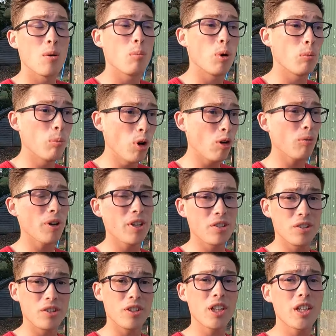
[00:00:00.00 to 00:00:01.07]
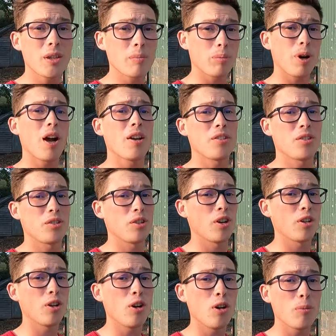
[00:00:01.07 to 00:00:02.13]
But more recently, the price has
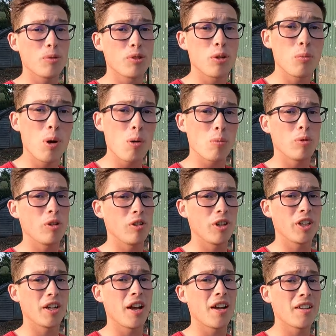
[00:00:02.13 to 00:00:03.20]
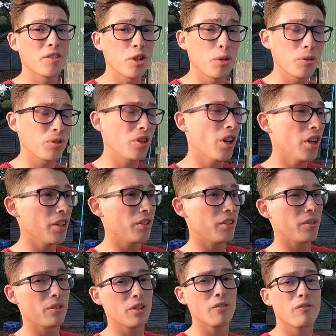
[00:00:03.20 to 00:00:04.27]
gone up, so what we're looking at is
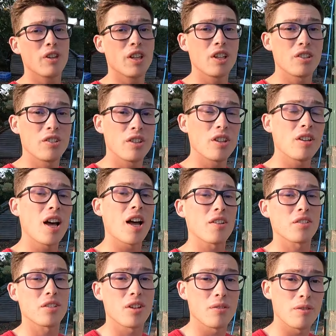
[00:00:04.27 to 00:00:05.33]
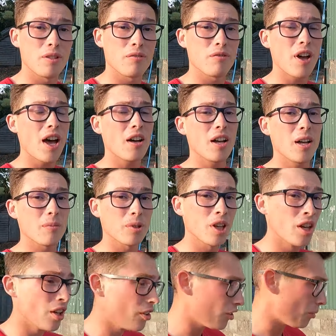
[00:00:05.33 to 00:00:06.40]
alternatives to finish the last of the fat lambs.
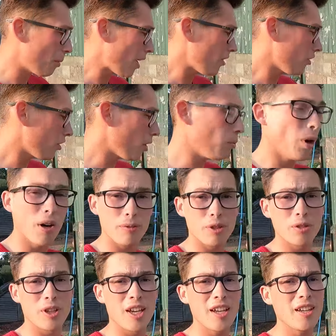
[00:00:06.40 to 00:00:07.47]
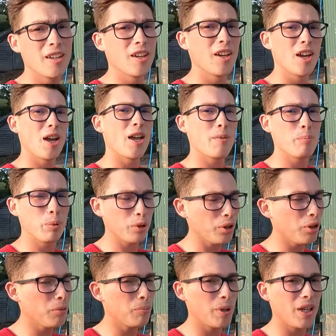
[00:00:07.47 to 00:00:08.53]
So basically, what I've done here, in
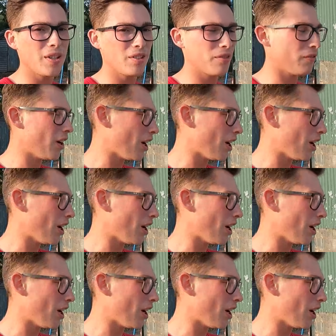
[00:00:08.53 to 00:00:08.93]
Blue Peter